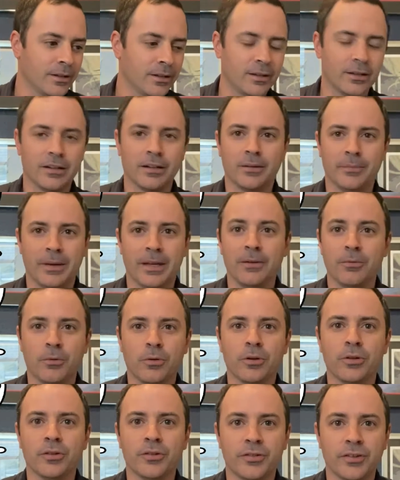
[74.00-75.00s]
It
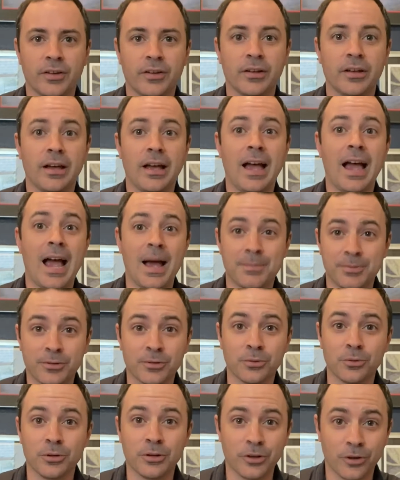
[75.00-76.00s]
was
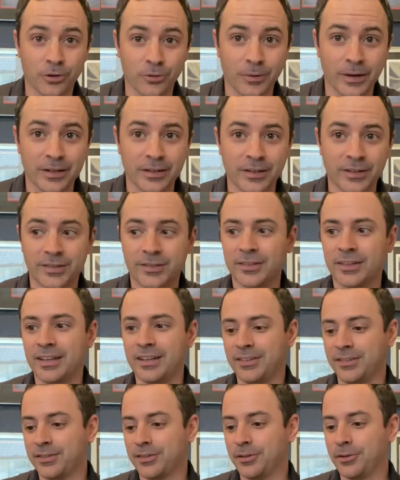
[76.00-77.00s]
absolutely horrendous.
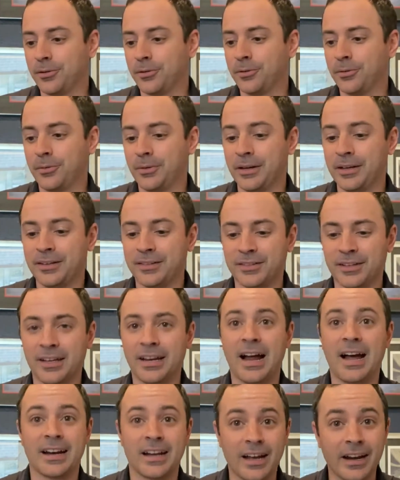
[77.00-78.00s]
And so he said,
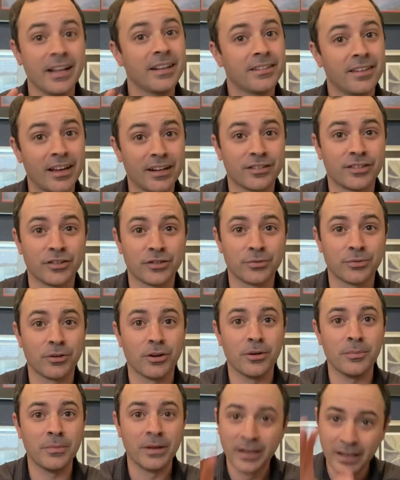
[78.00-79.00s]
I got a Texas
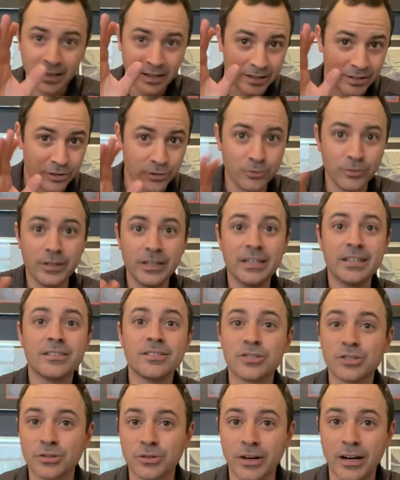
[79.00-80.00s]
rum you need to
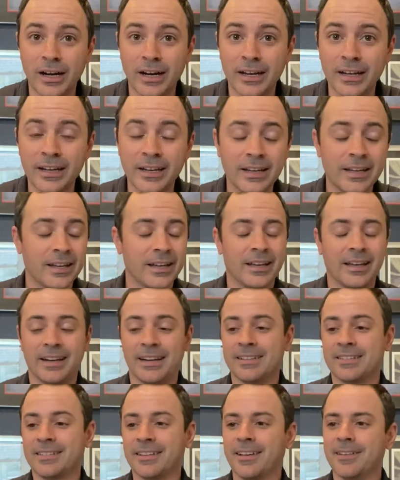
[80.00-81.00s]
try. And I
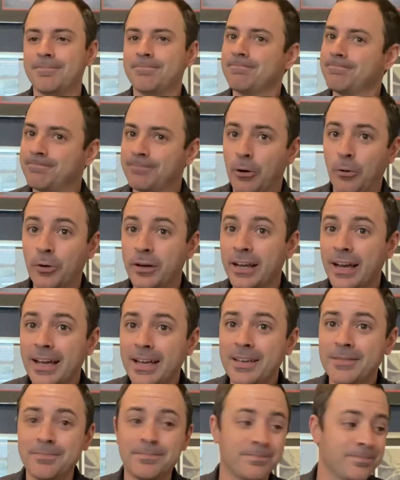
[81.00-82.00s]
said,
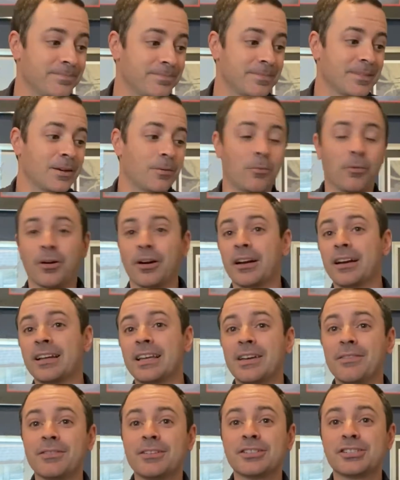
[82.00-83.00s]
okay, we're going to
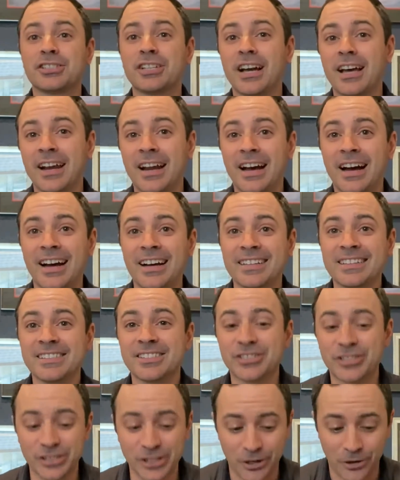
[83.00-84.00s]
give it a shot on the
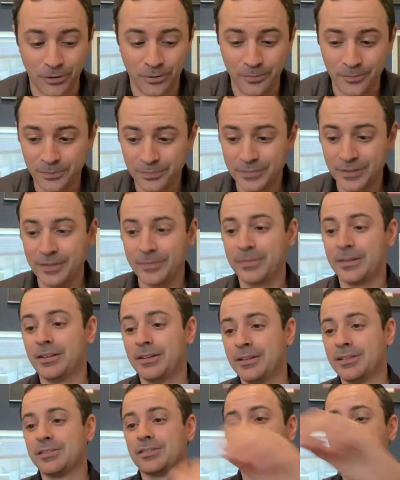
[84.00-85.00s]
show.
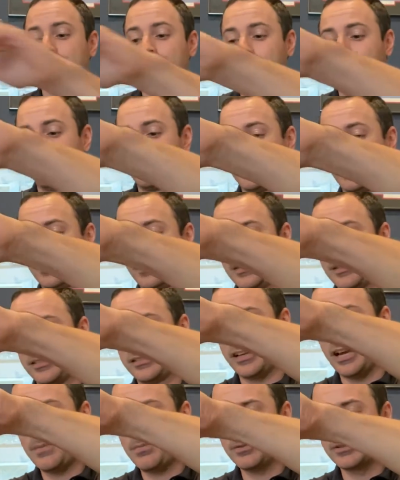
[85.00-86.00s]
So
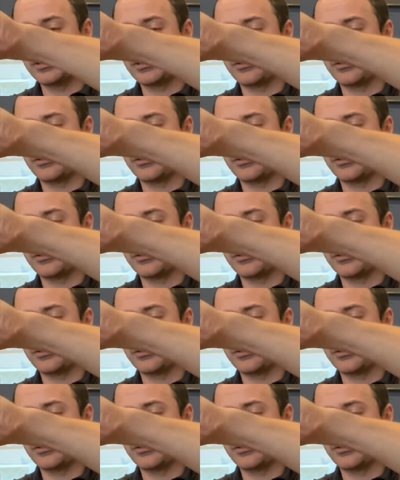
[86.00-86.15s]
Cypress